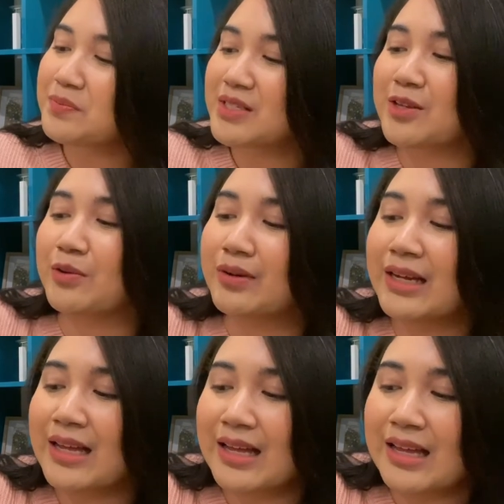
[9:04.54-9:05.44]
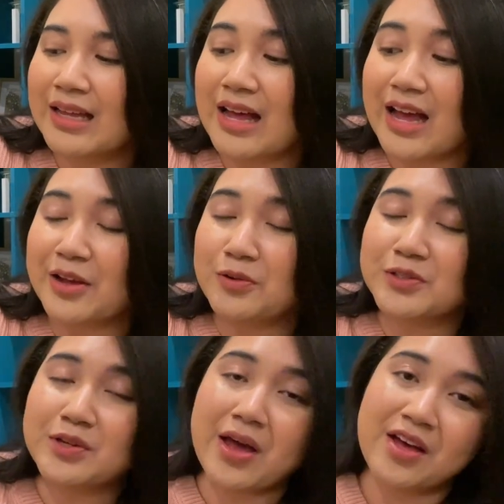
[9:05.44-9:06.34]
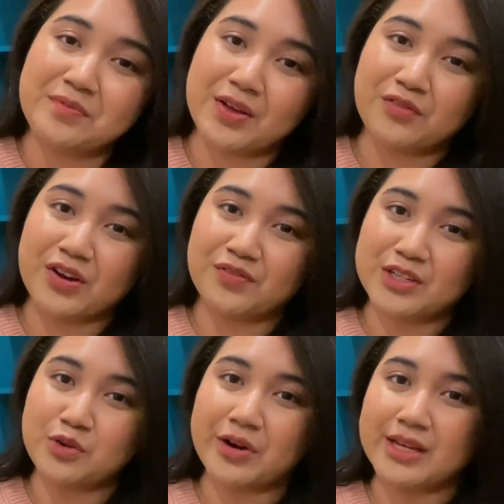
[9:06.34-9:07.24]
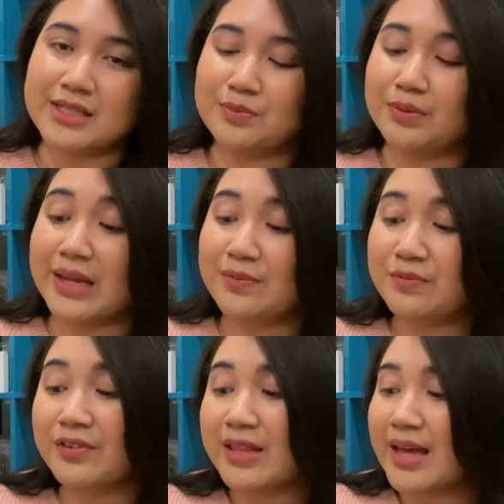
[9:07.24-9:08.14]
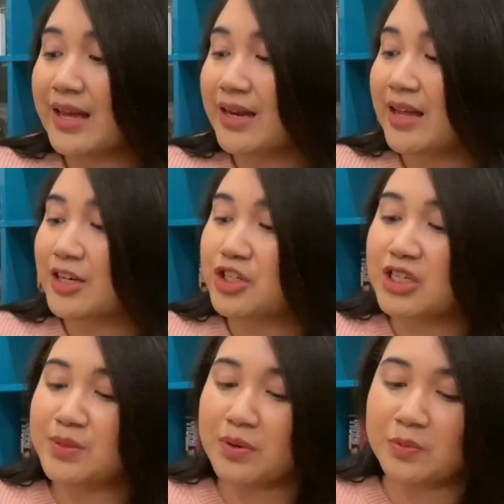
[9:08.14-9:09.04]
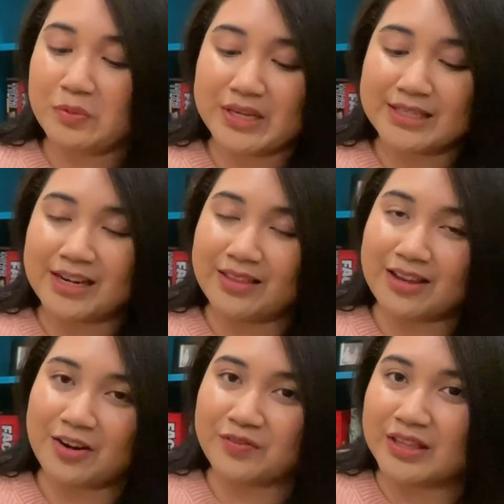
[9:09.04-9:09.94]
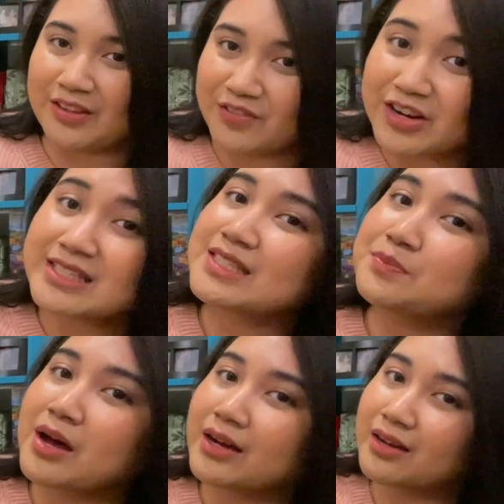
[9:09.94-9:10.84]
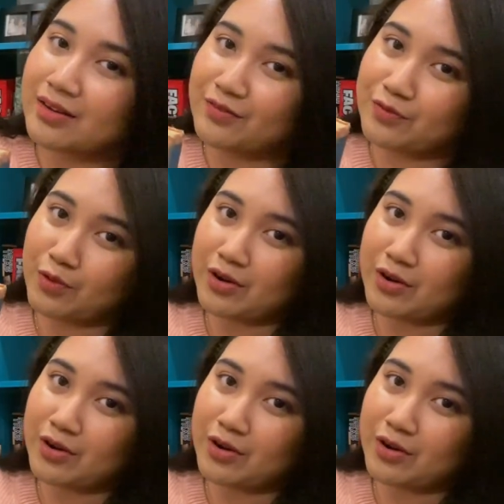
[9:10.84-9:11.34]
so I also have my friend Victoria to blame for that, and she's probably sitting there feeling very smug for